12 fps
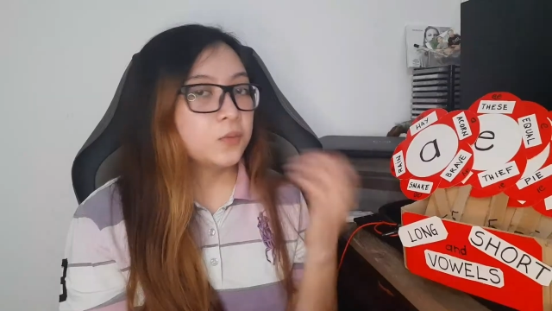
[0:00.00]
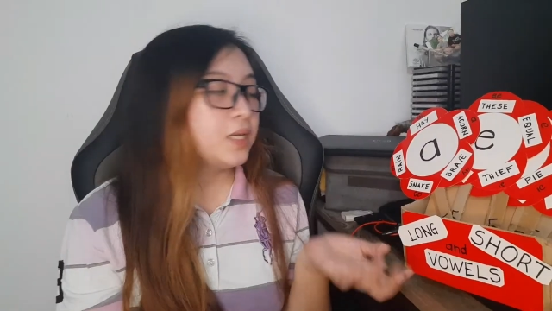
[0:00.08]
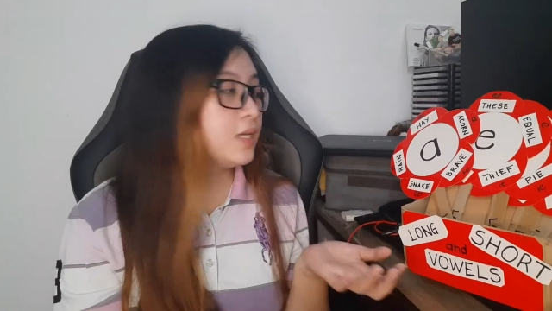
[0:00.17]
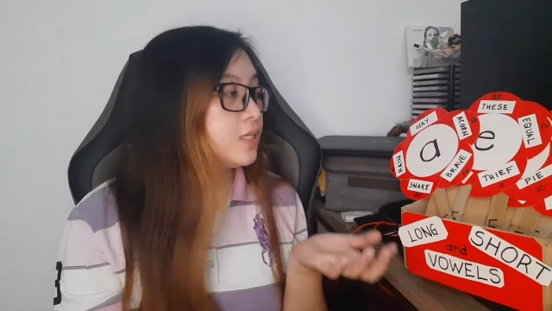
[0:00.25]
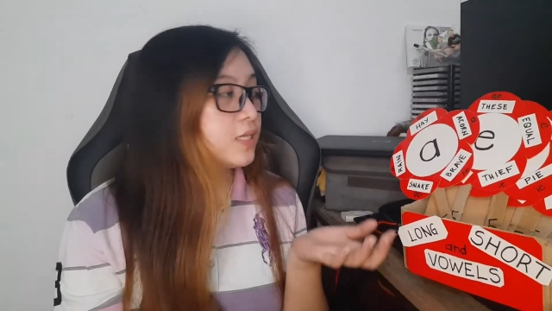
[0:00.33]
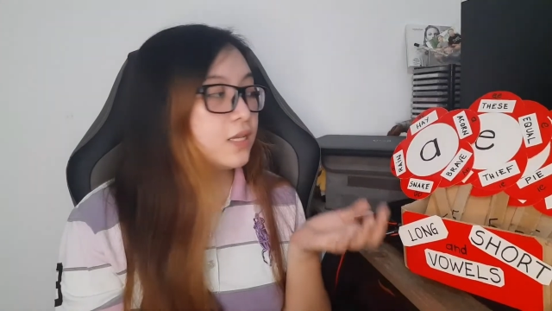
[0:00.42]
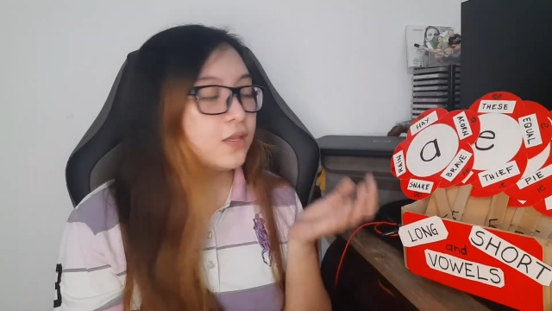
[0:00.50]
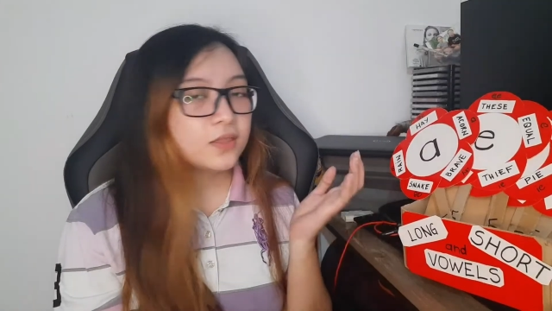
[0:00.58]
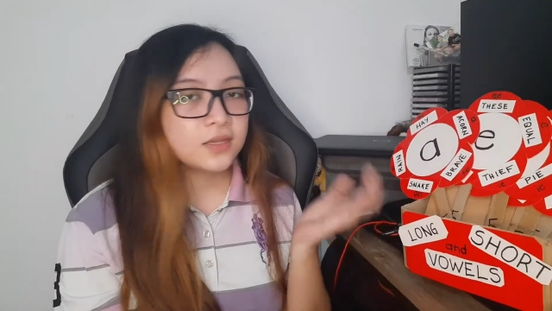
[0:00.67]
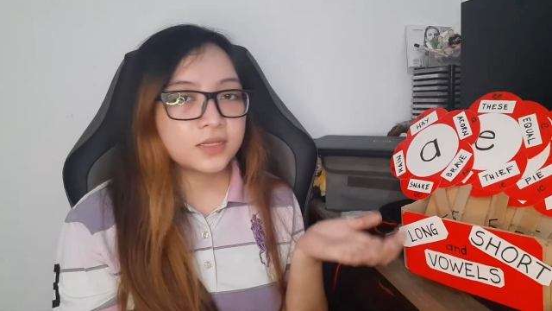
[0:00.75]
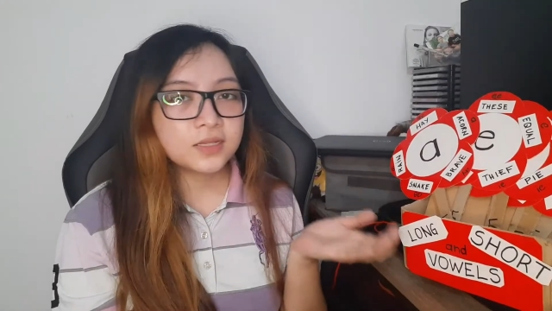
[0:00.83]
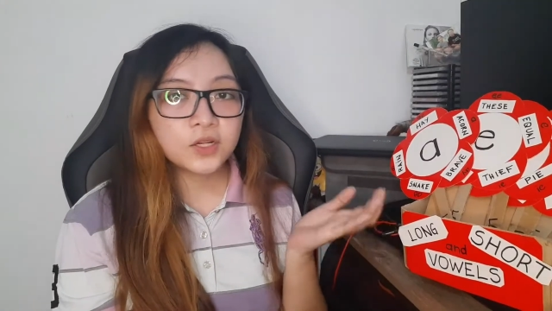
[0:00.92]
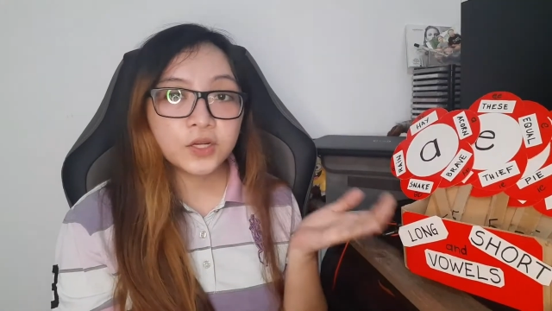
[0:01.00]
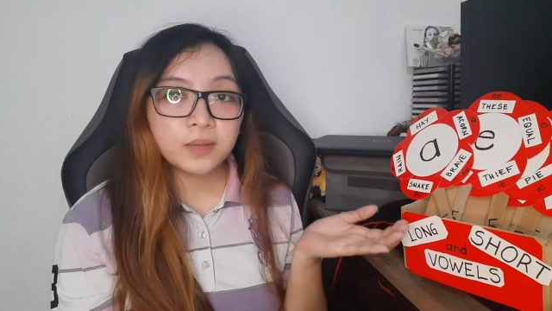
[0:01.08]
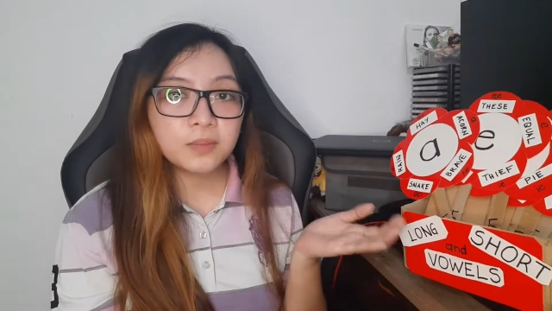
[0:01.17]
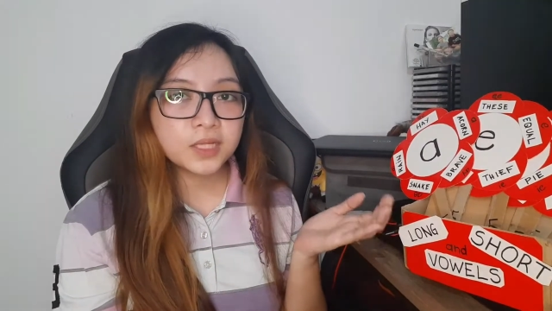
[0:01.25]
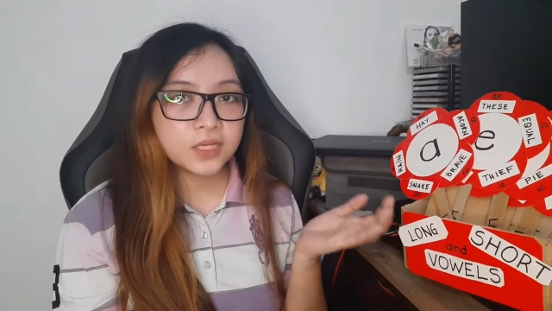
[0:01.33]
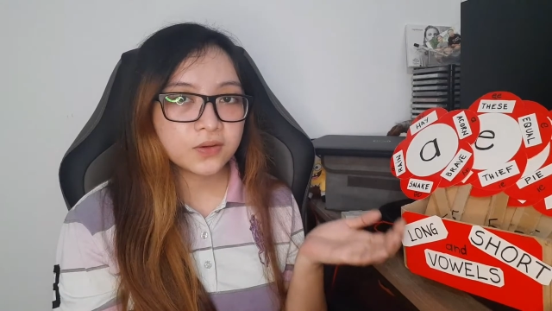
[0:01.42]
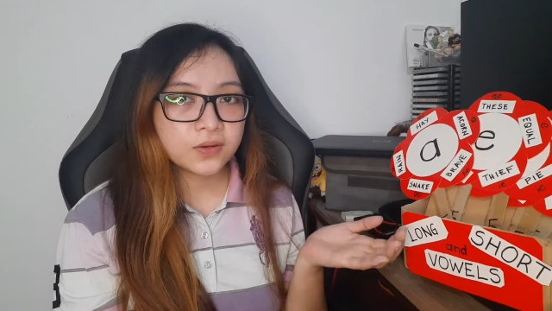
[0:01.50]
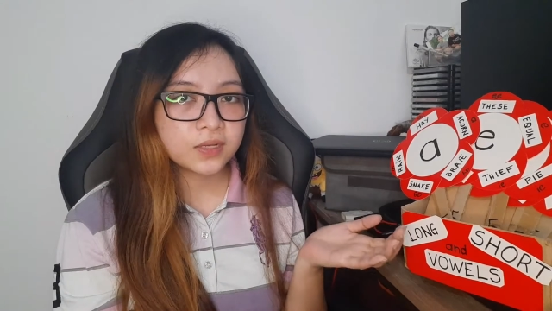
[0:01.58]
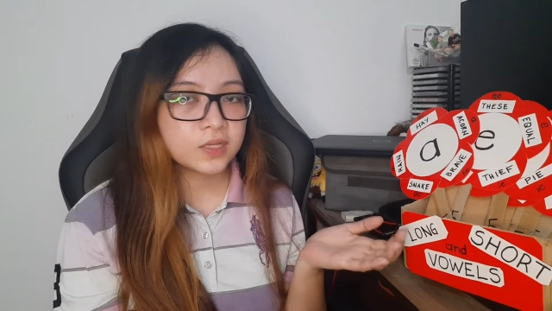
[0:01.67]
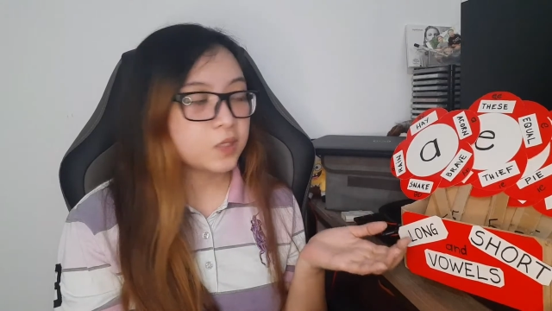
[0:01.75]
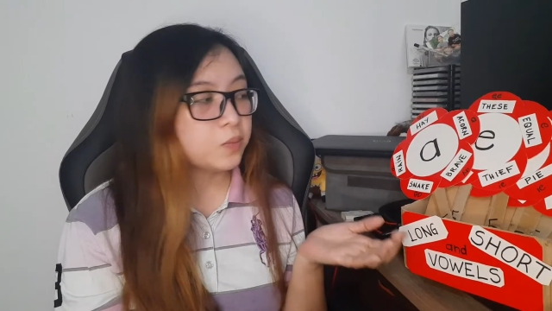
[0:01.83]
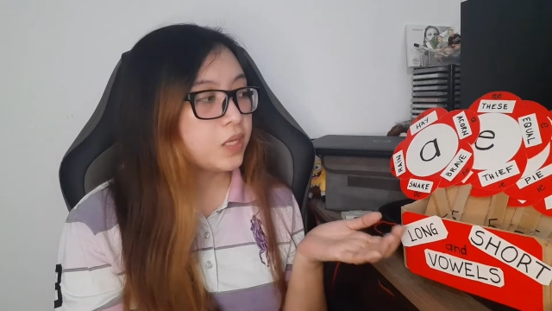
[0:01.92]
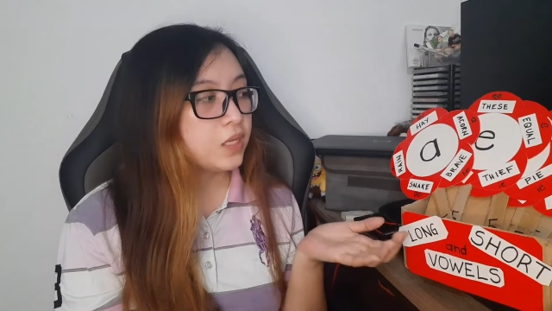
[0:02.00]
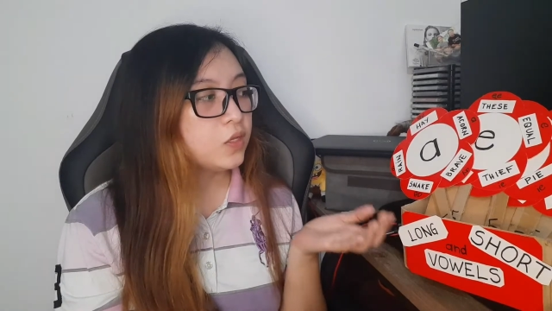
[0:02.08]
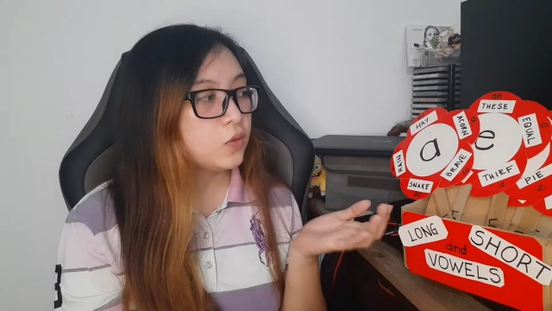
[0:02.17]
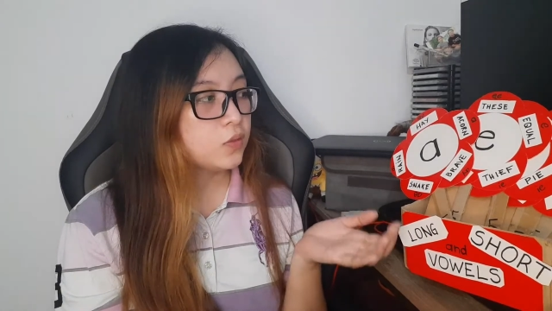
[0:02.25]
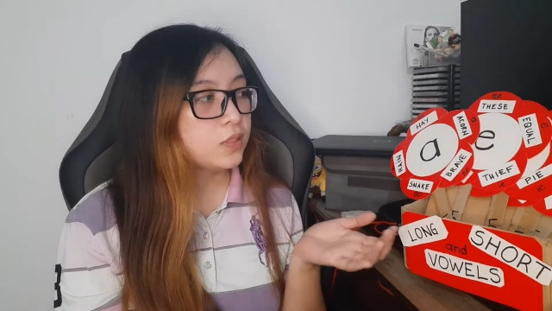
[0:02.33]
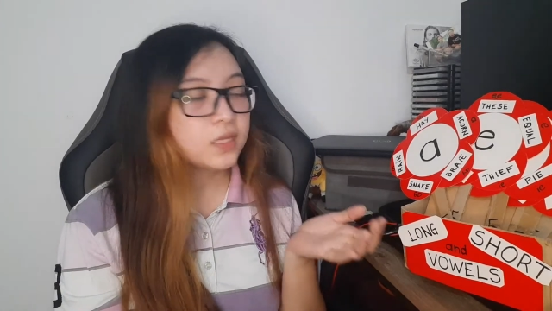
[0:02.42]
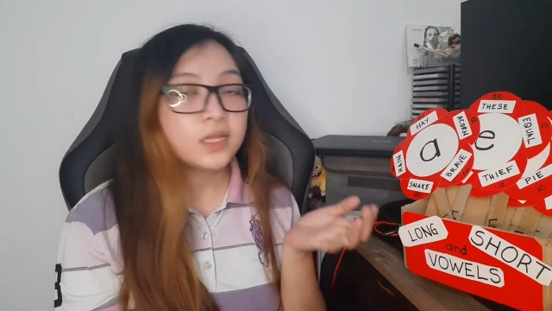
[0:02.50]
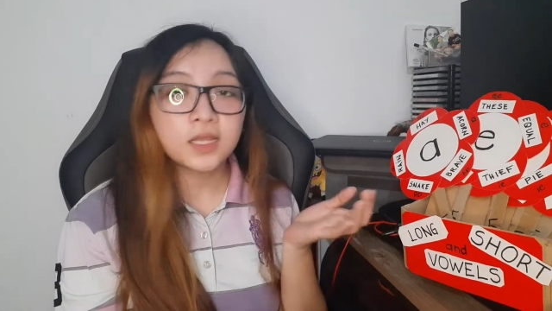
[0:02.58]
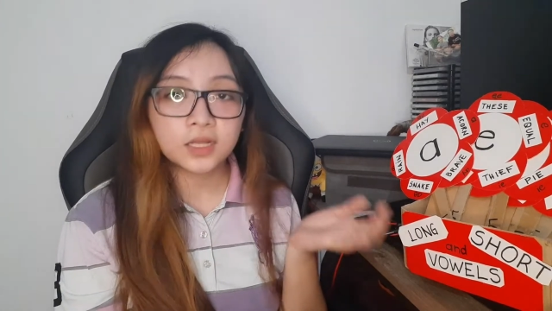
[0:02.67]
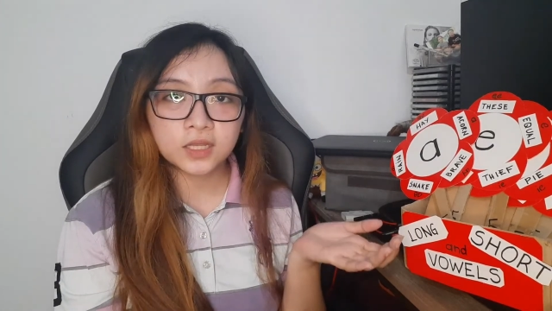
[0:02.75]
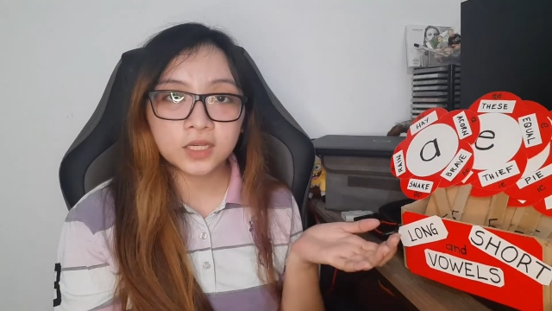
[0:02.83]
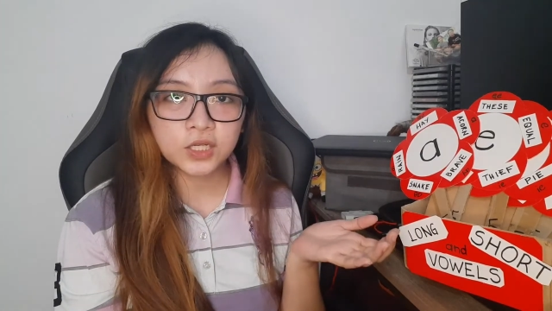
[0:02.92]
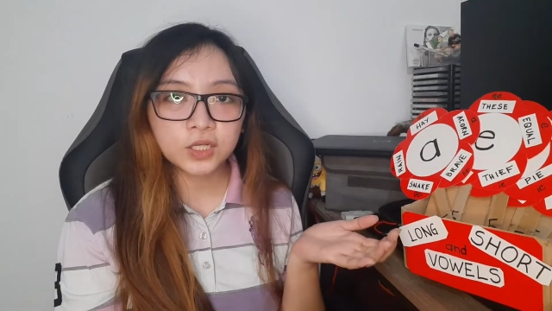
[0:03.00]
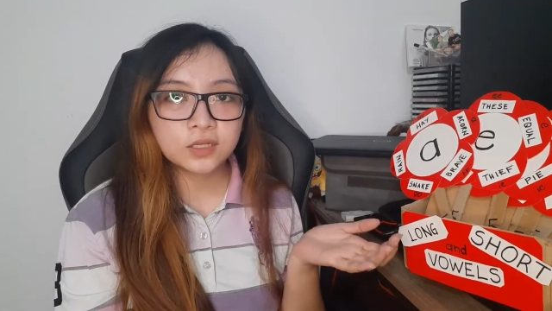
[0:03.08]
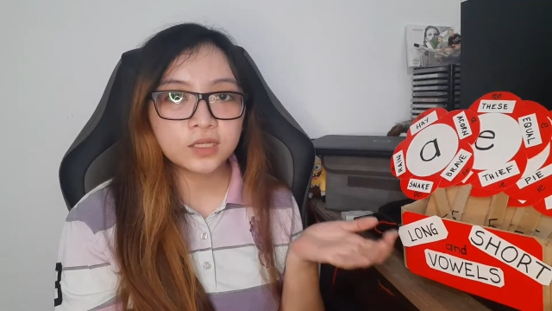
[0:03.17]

we can see, this learning material is being used in English,